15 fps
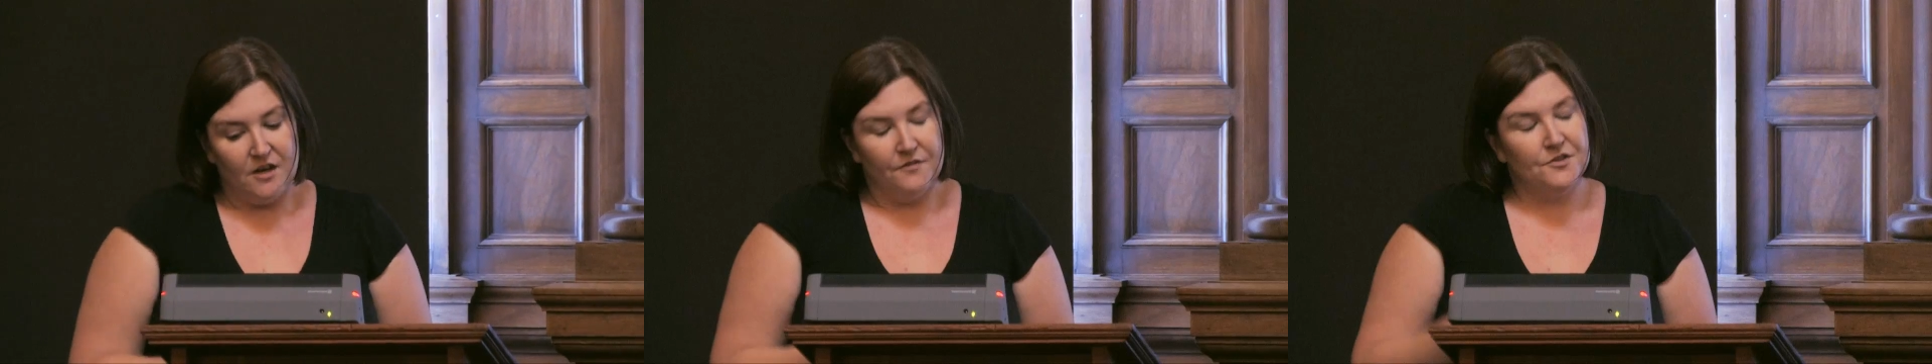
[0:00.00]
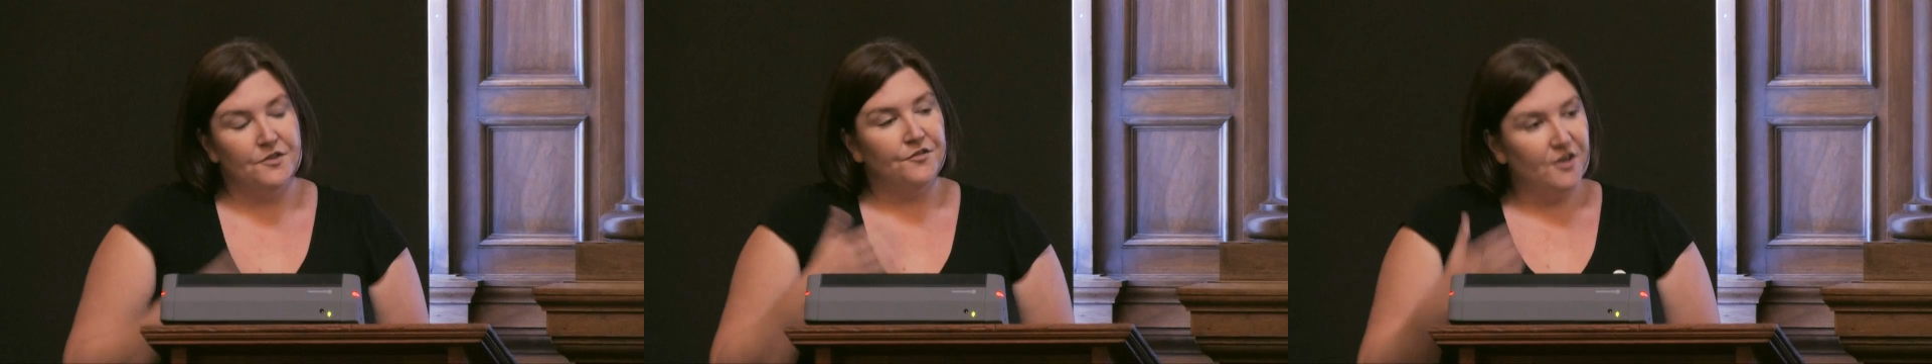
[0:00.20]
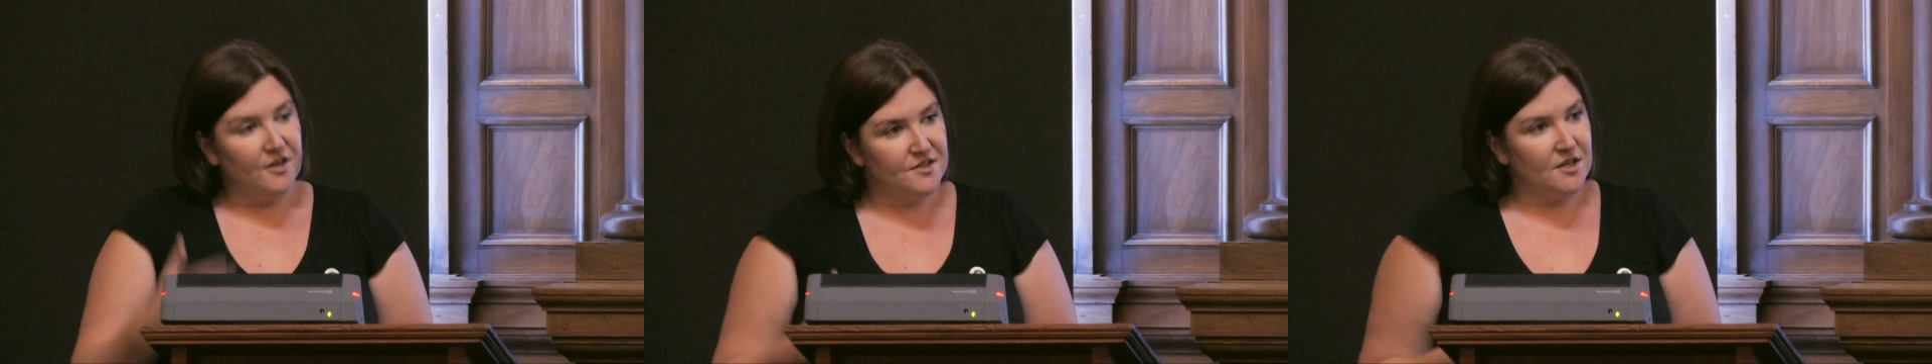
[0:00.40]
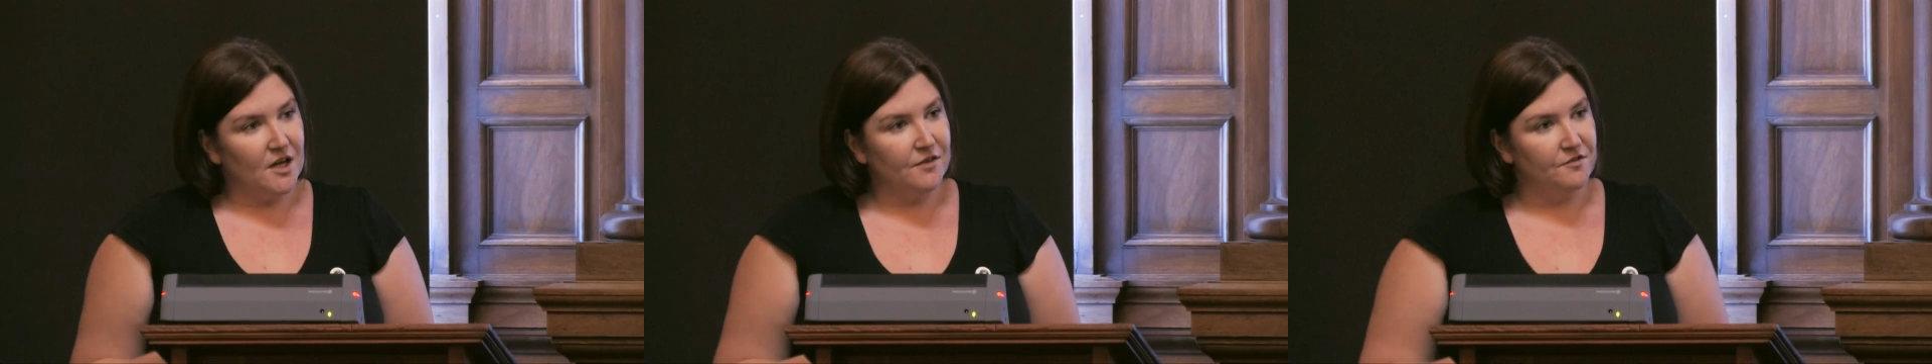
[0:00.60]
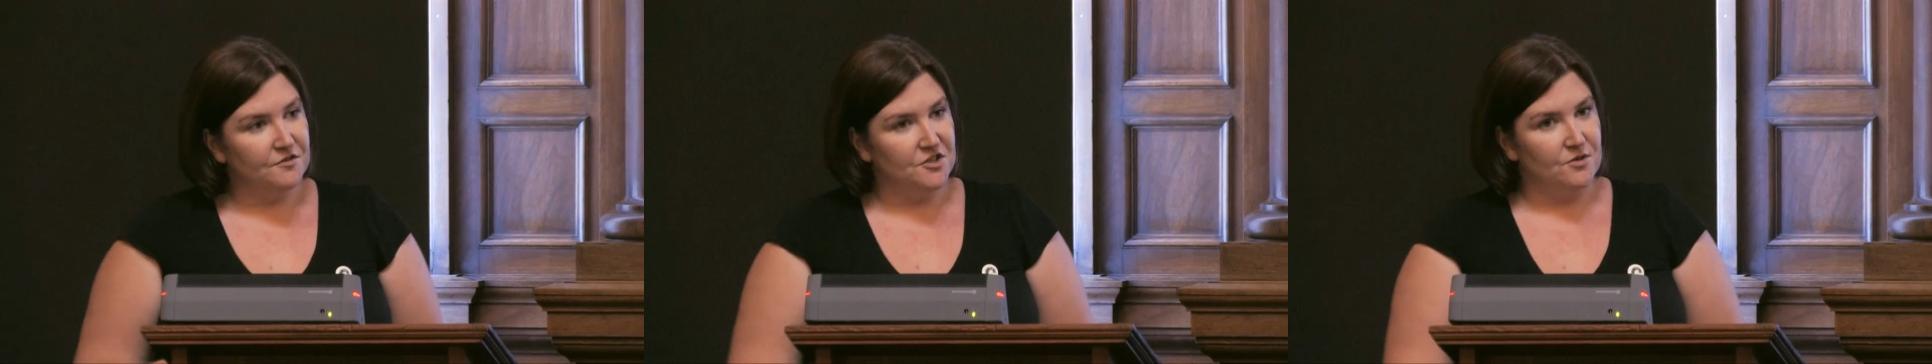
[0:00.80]
For the first
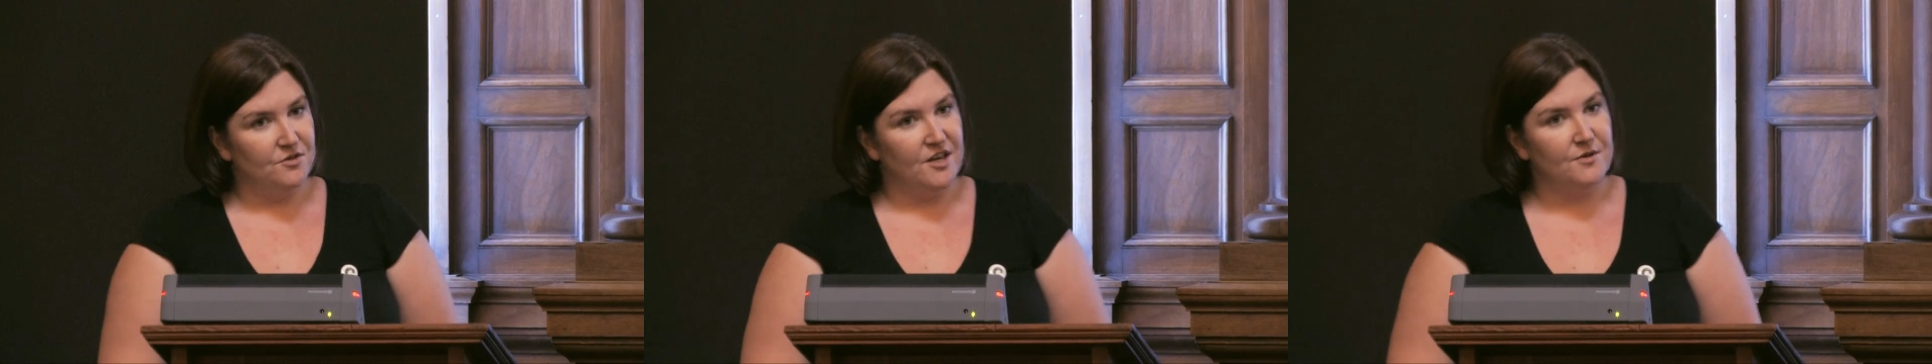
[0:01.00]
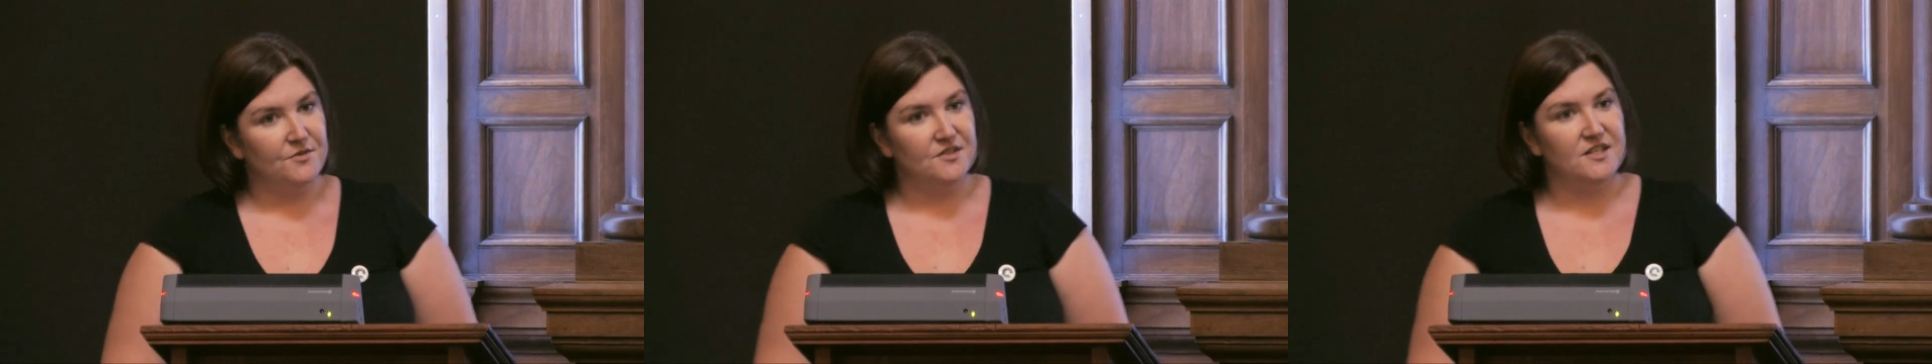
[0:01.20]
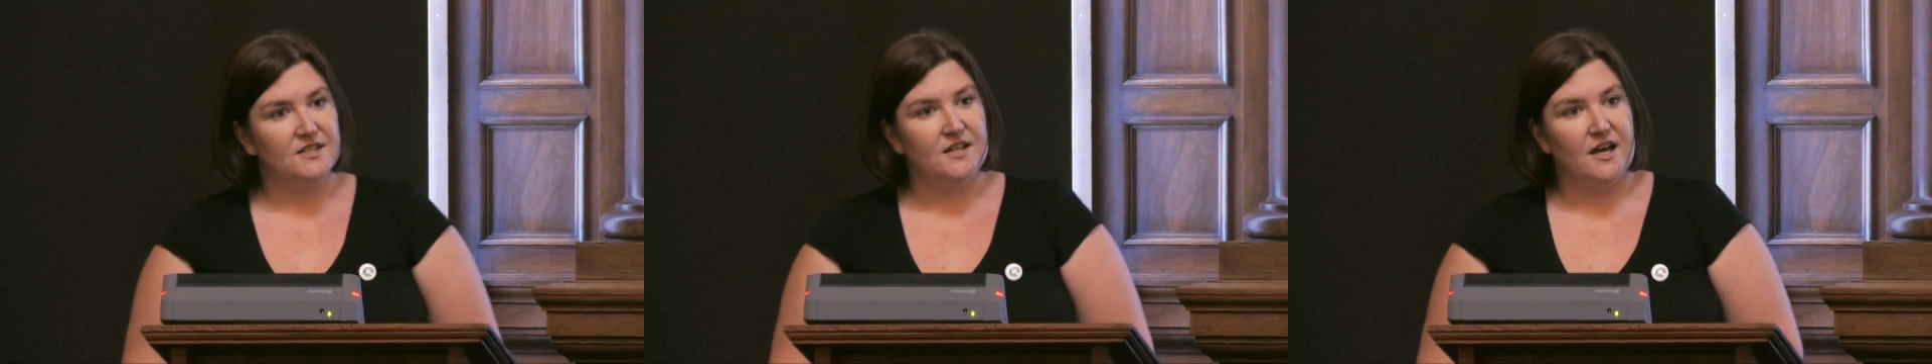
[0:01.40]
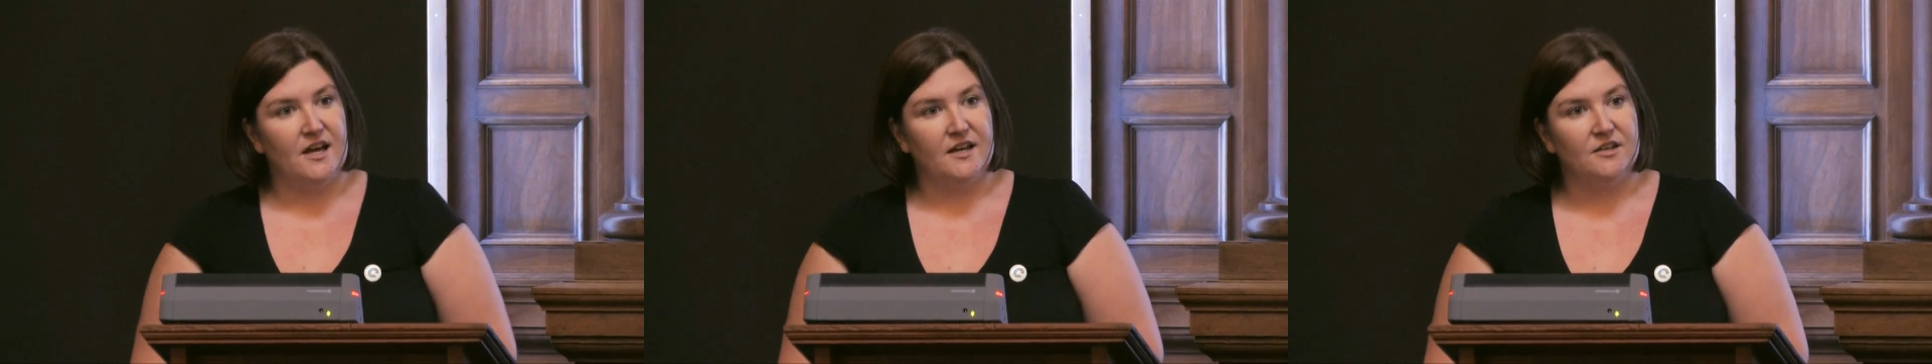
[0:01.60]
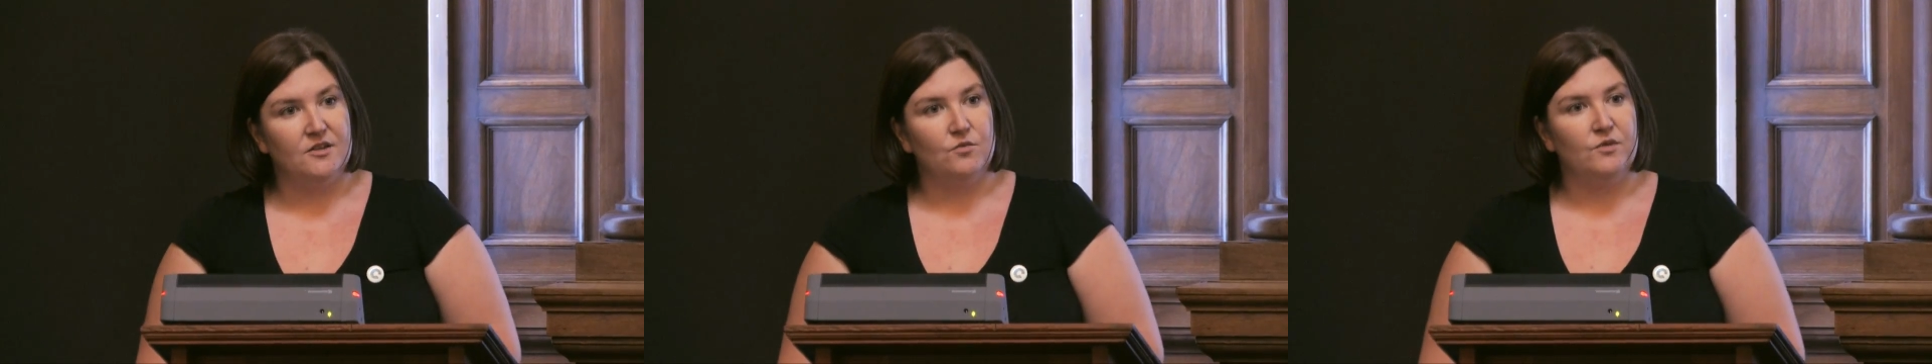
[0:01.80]
half of
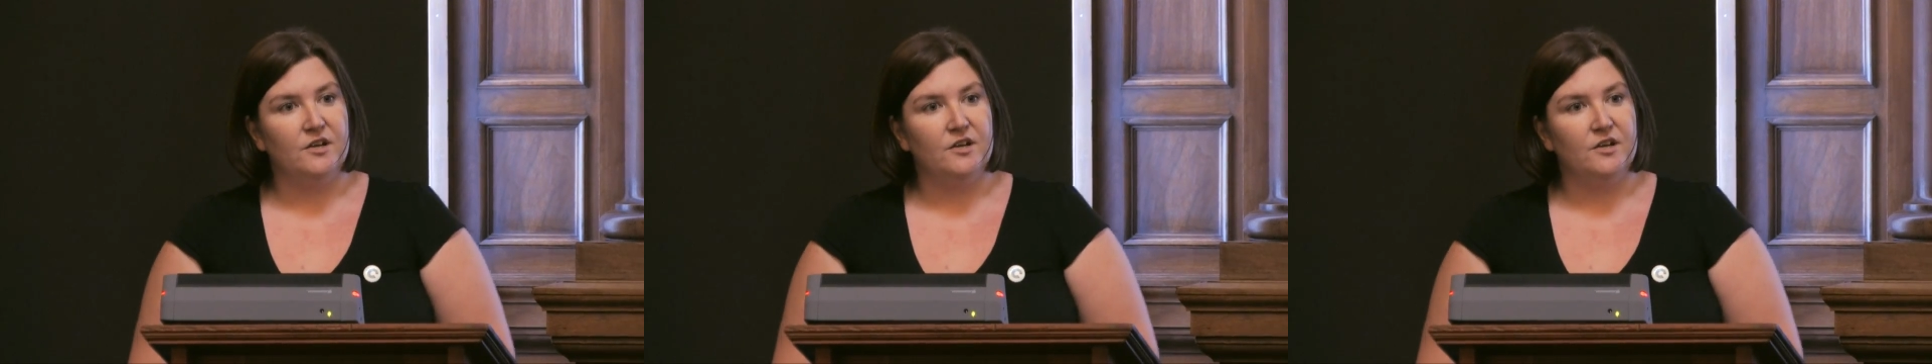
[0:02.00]
2009,